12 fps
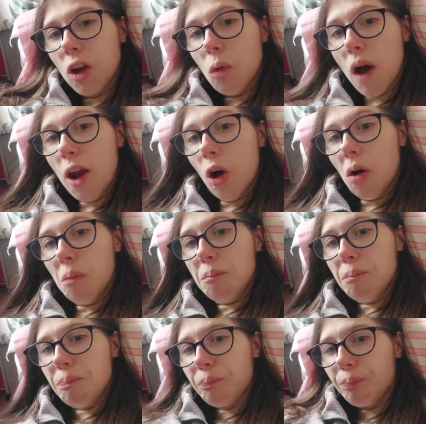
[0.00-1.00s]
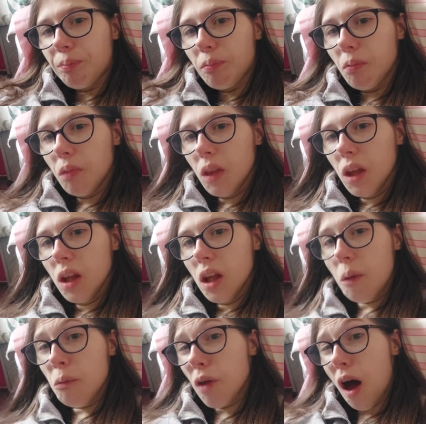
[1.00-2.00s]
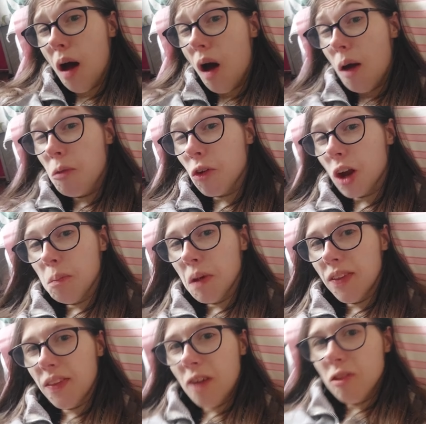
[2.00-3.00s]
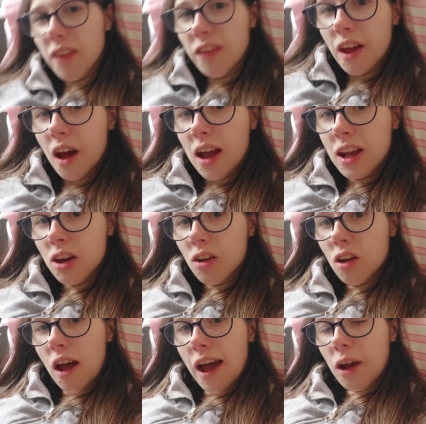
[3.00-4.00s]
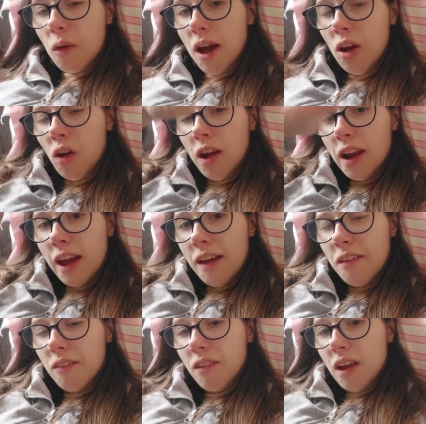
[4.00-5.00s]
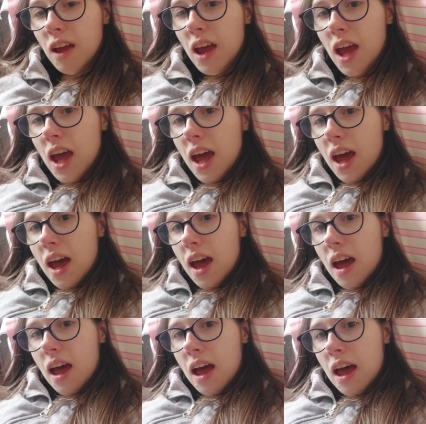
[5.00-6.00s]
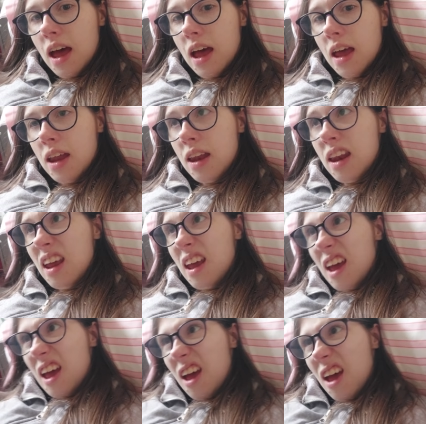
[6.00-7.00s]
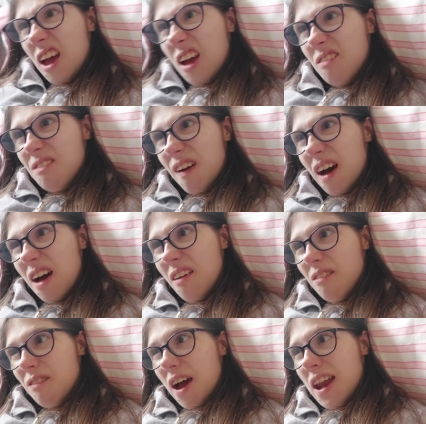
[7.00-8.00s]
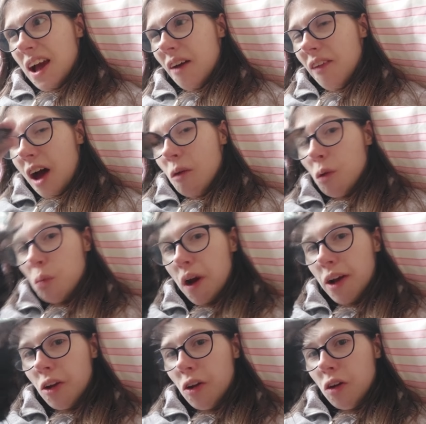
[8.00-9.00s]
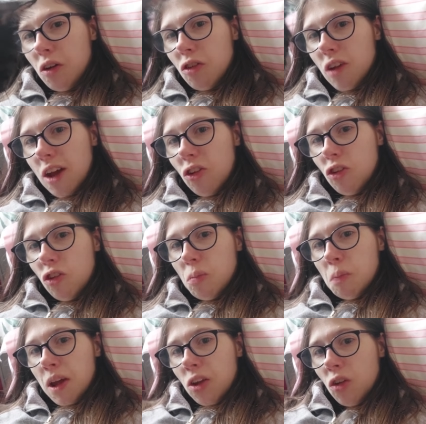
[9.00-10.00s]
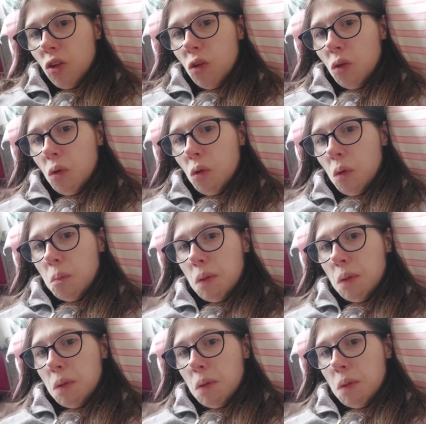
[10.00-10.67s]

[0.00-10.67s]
quite a lot. And I, I'm just gonna admit that right there. I did lie quite a lot in life, and but finding out that I was pregnant changed me to